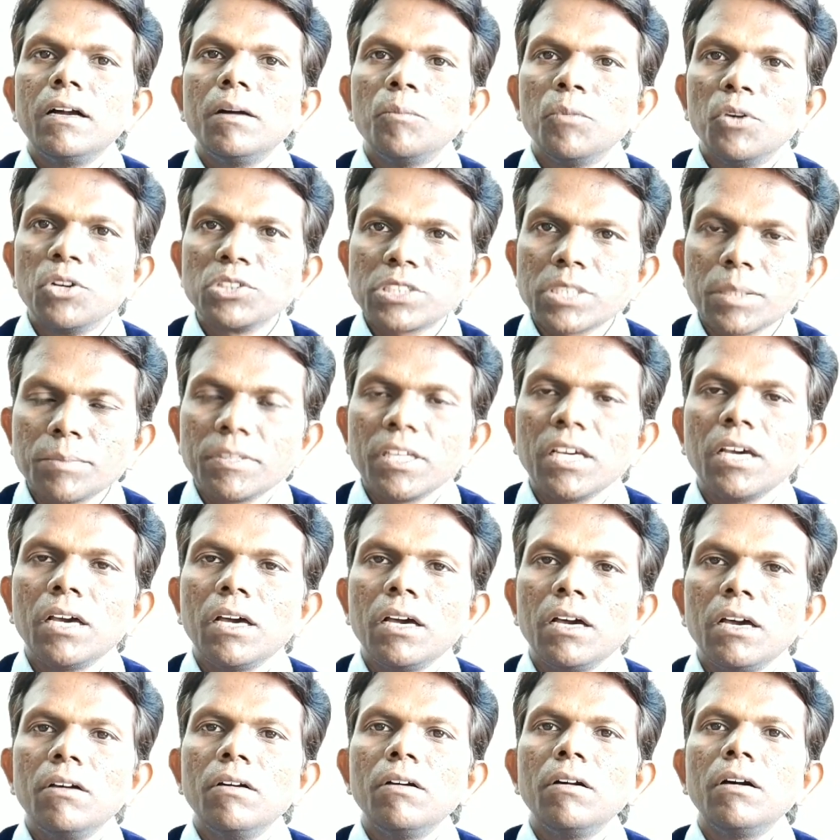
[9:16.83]
most of
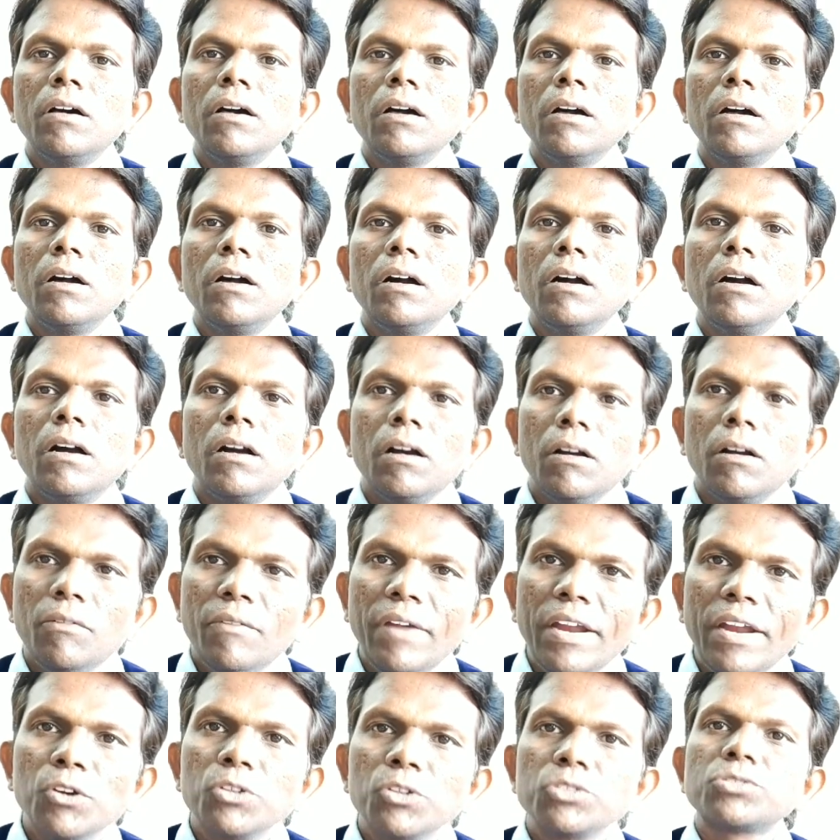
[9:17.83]
the
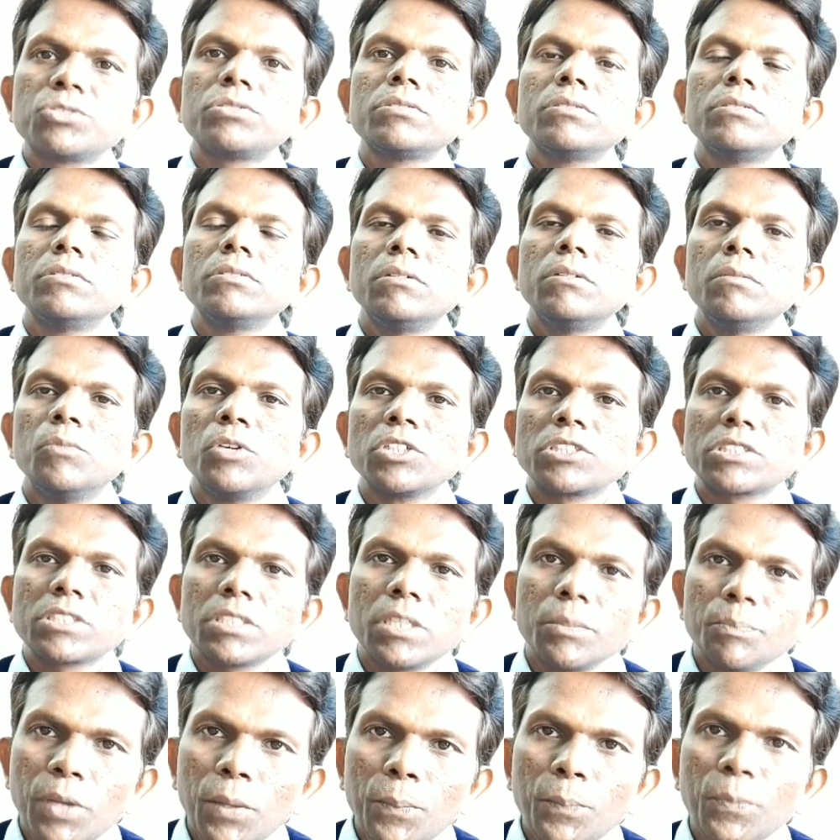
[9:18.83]
videos, most
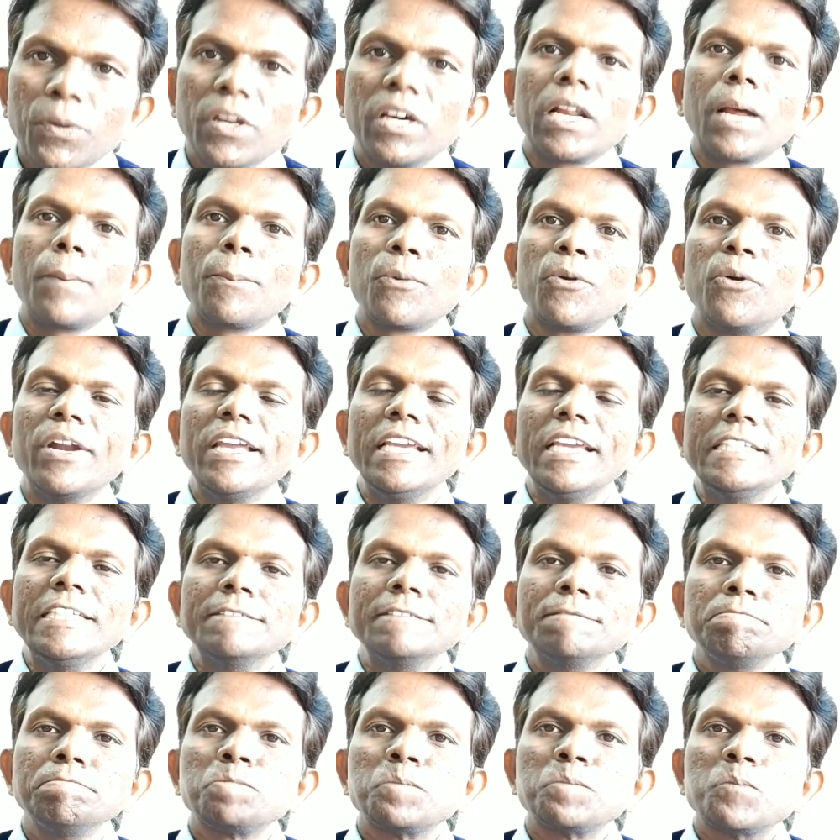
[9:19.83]
of the people are uploading
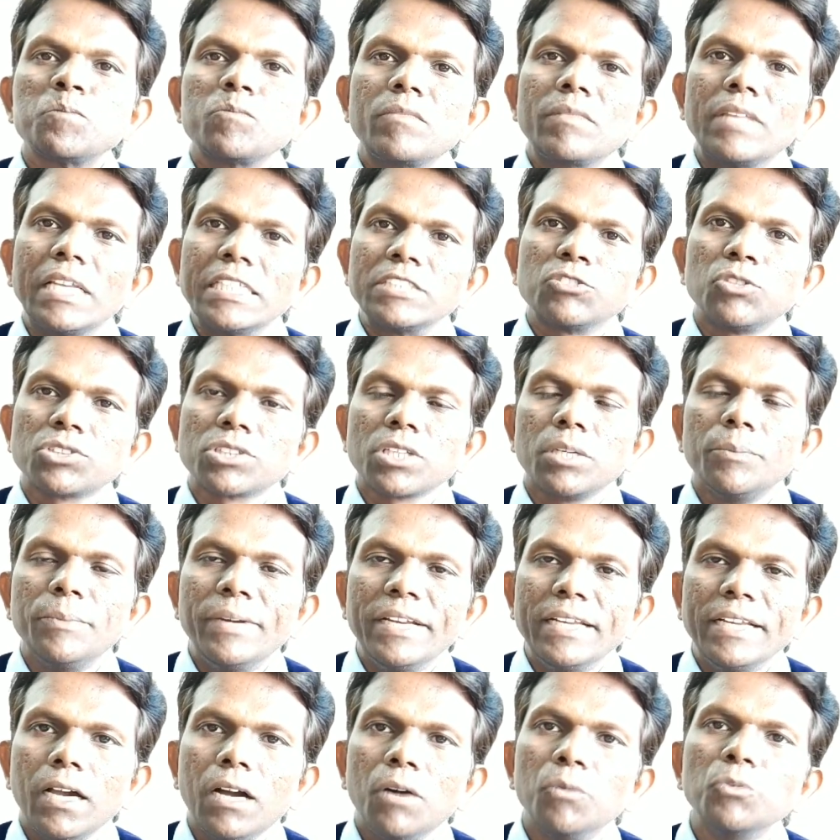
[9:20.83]
in the social
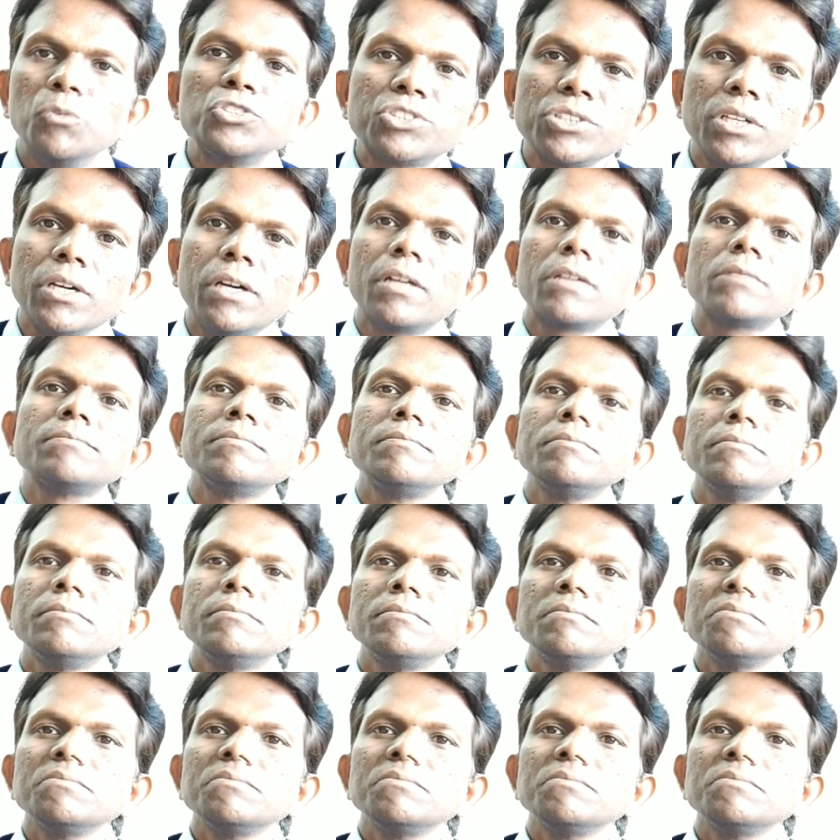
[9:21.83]
media which are